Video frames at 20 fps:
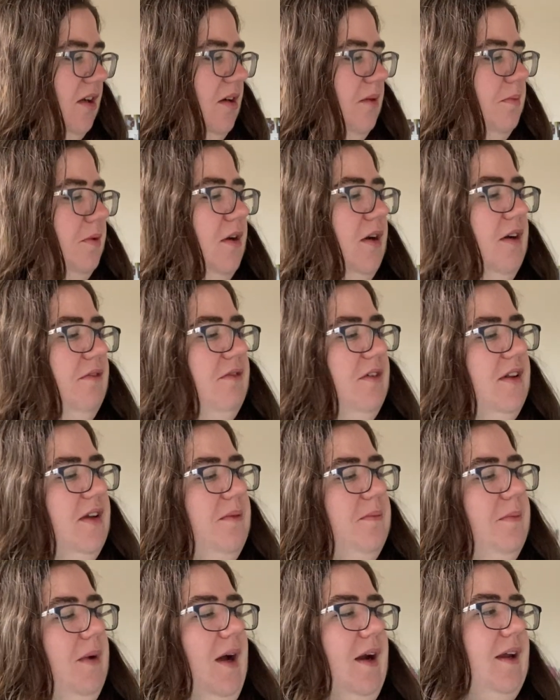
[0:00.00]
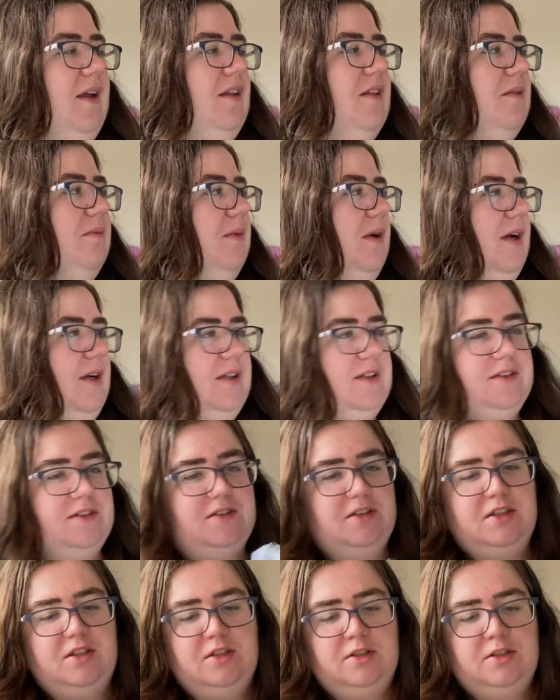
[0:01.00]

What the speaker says: I'm putting everything back in the bags.